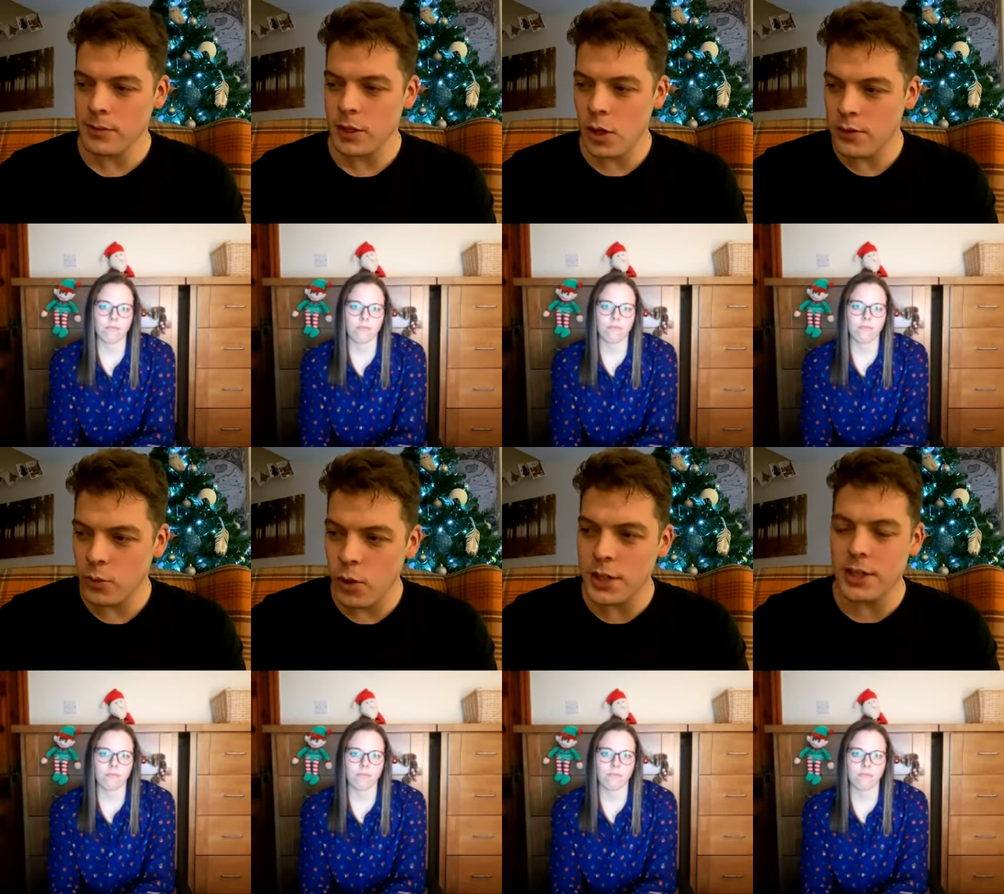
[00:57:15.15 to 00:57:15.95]
Speaker 1: you know, if
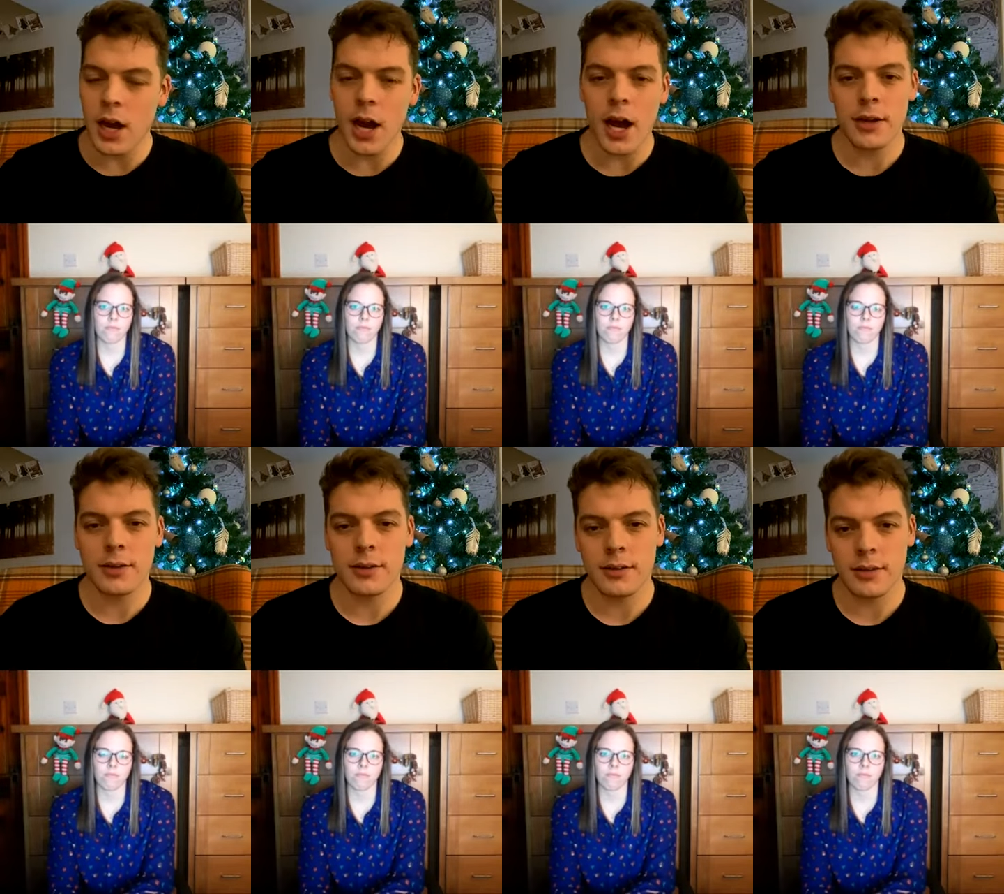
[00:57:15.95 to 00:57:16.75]
you're working hard,
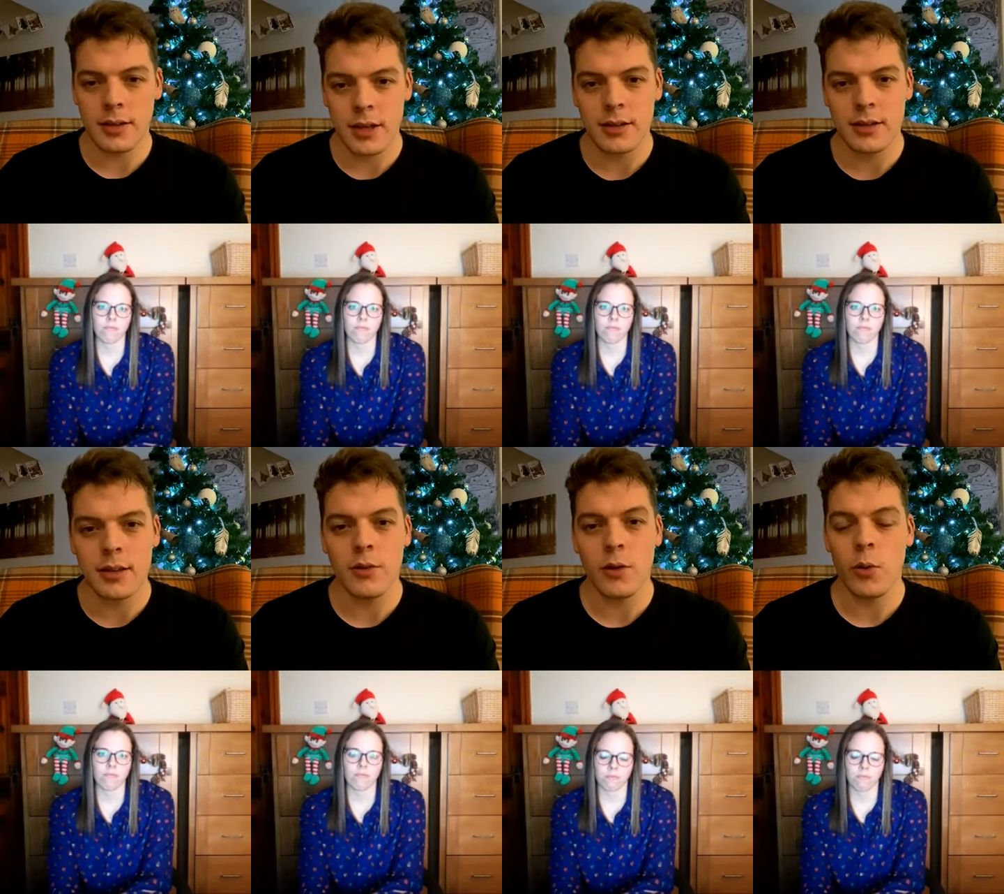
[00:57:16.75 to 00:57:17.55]
then the
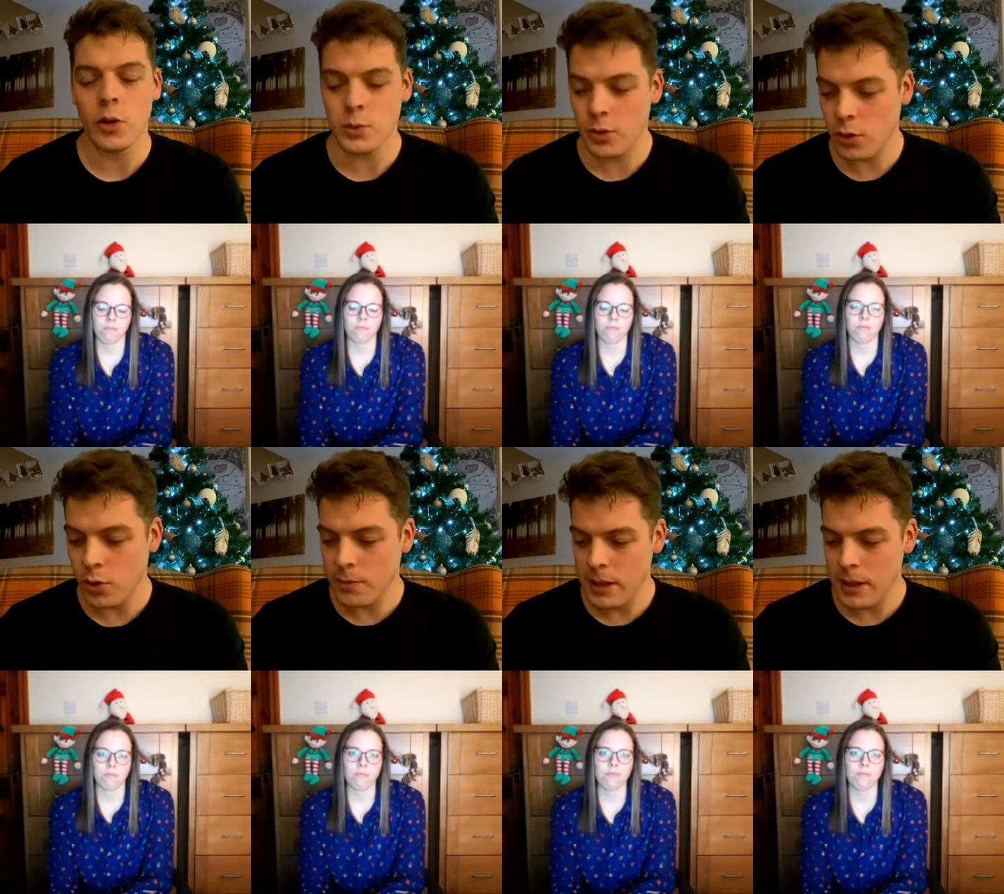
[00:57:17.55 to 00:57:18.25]
rewards will come.